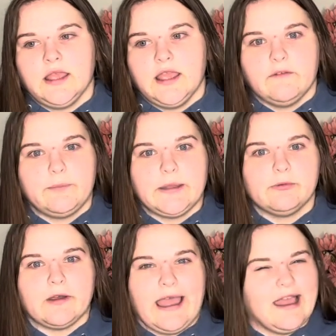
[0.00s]

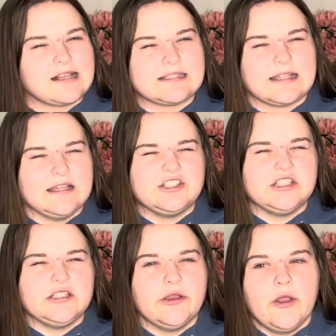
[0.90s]
people act
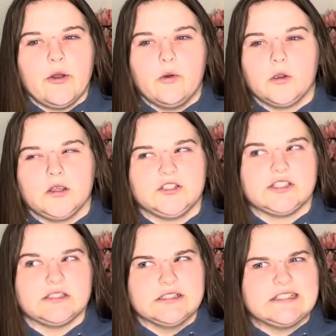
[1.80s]
sketchy or just
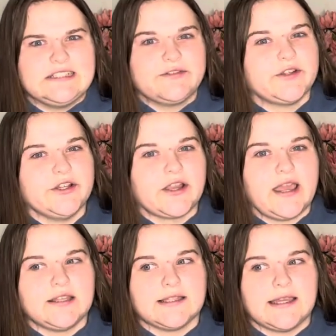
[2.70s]
look different, you're kind
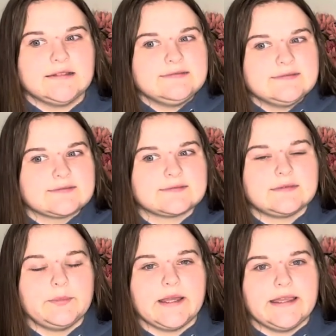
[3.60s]
of like,
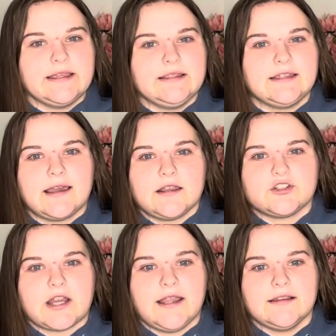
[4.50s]
but you got to
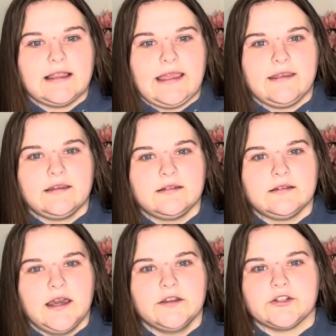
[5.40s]
try to like
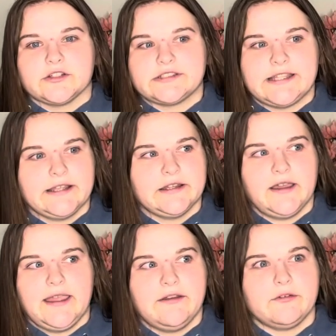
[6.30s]
understand not
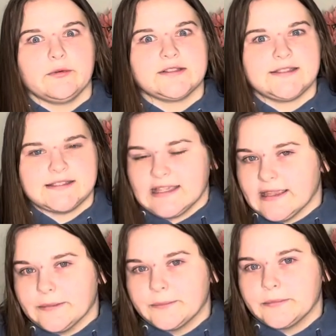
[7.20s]
everyone's the same.